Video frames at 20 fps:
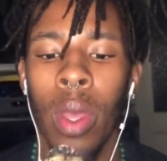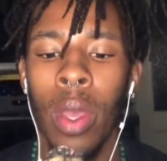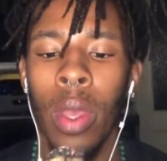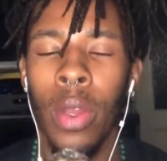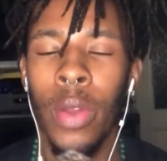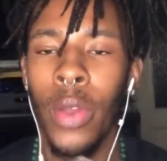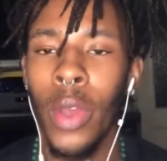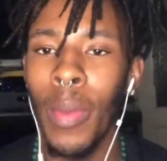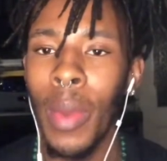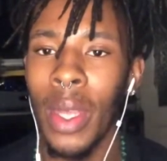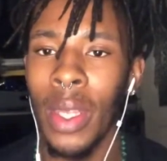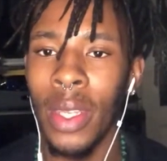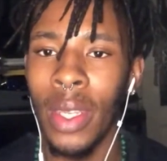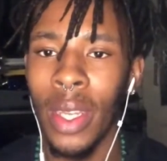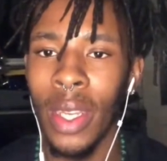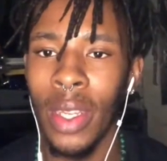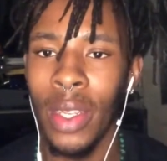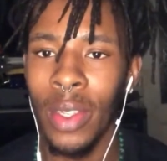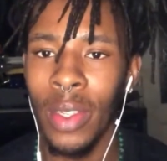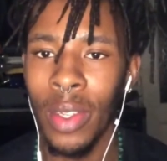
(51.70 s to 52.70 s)
do a
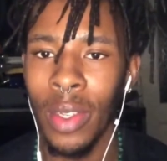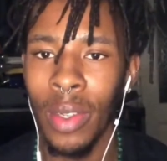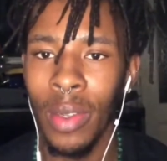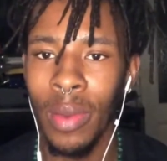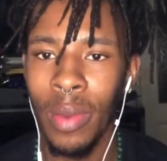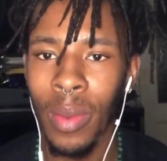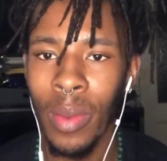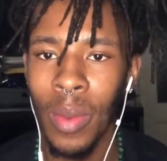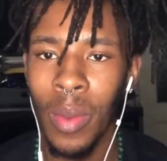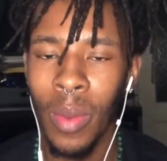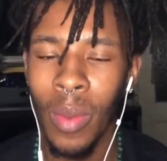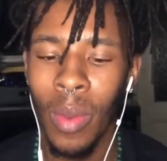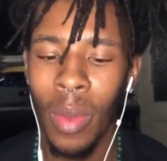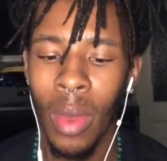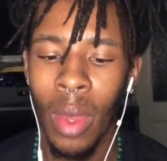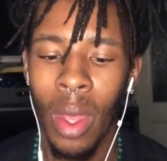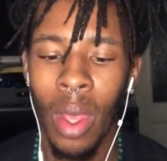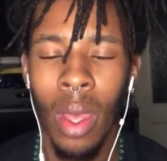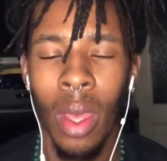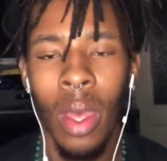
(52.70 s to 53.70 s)
meditation
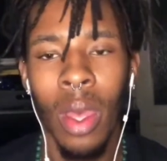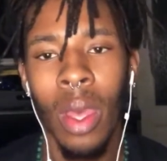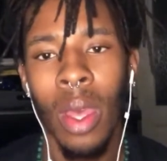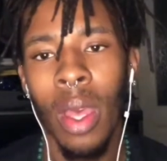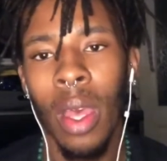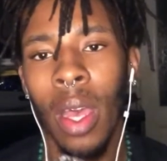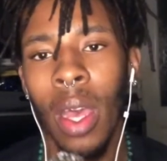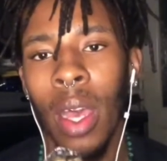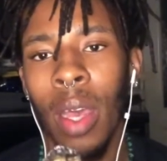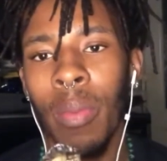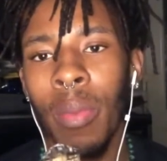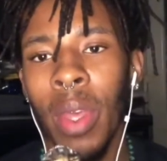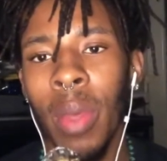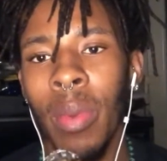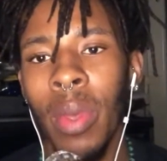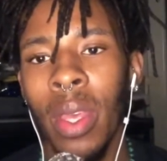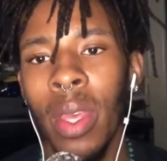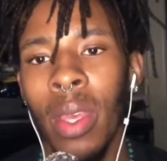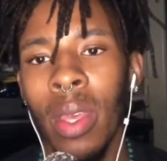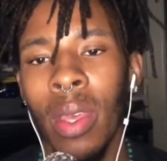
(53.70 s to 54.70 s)
and
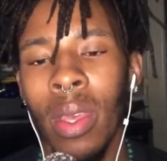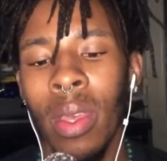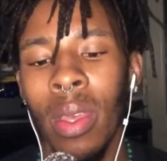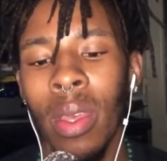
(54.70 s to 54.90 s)
maybe